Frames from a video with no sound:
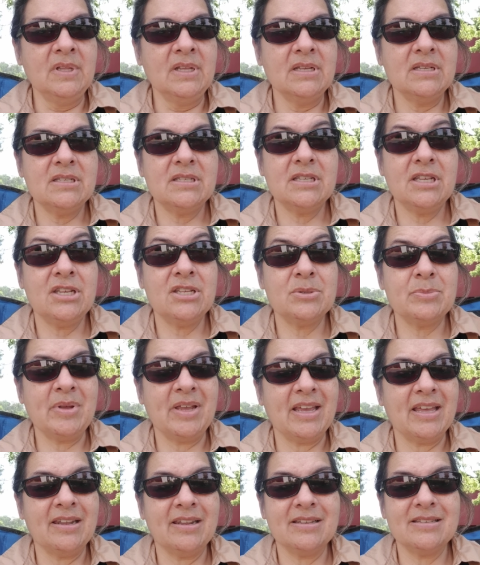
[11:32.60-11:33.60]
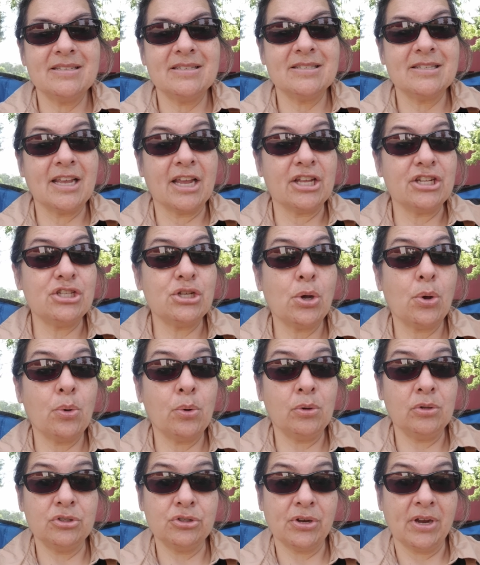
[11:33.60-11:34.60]
excuse me, unless it's like a
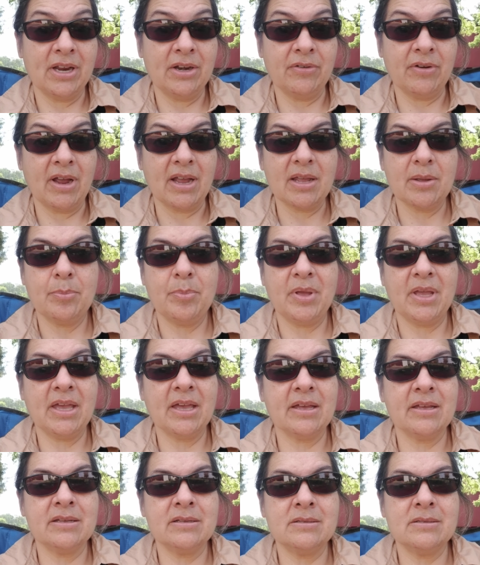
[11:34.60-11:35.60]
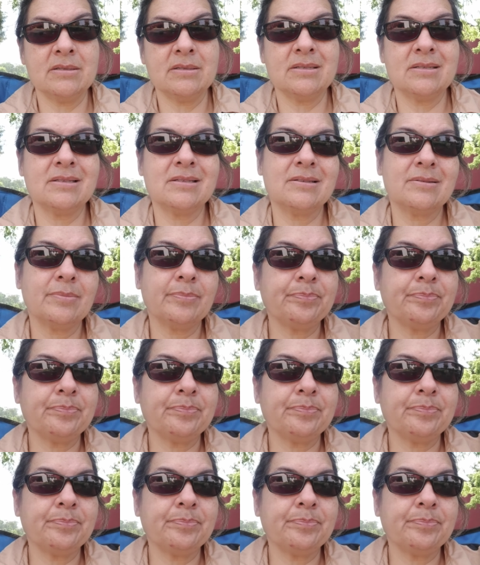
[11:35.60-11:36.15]
total train wreck, because